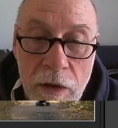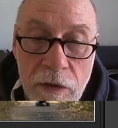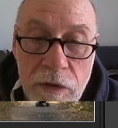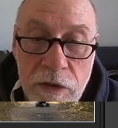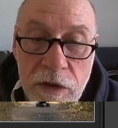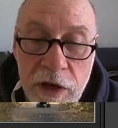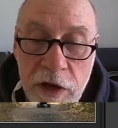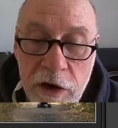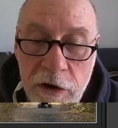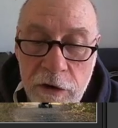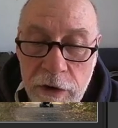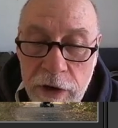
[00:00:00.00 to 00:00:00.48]

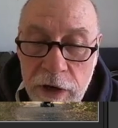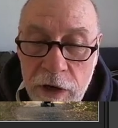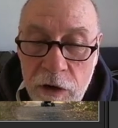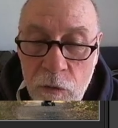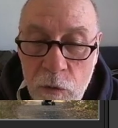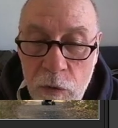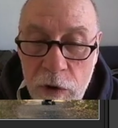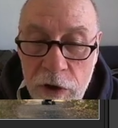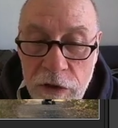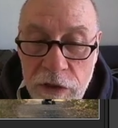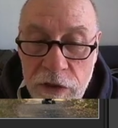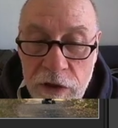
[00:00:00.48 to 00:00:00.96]
the area
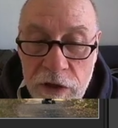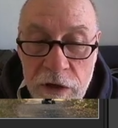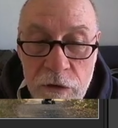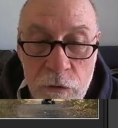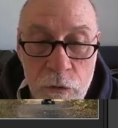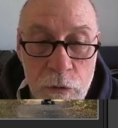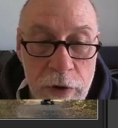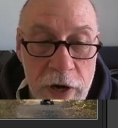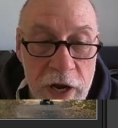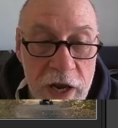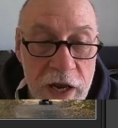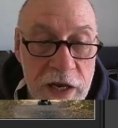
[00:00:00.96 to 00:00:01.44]
where the
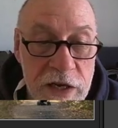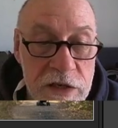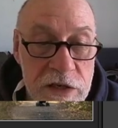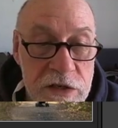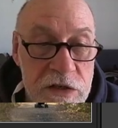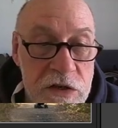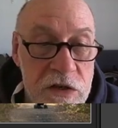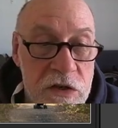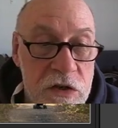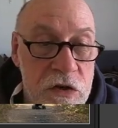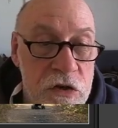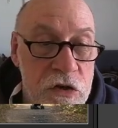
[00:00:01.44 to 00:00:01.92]

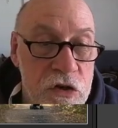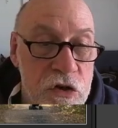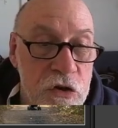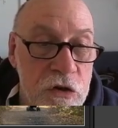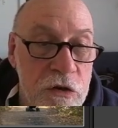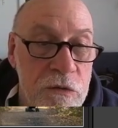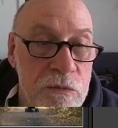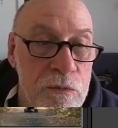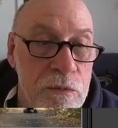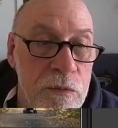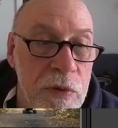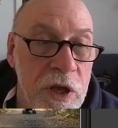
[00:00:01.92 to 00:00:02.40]
rays
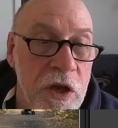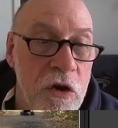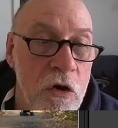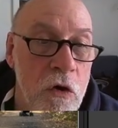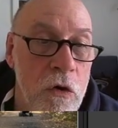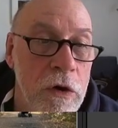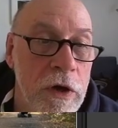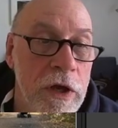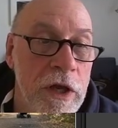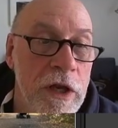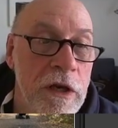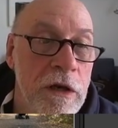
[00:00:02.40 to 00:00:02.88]
shouldn't be
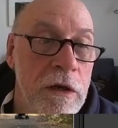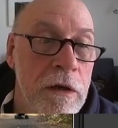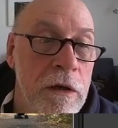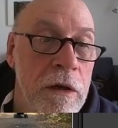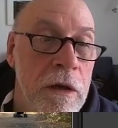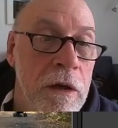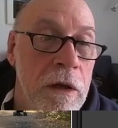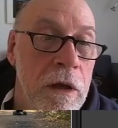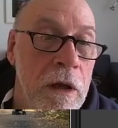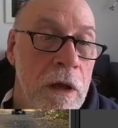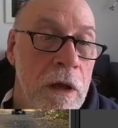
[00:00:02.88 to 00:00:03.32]
going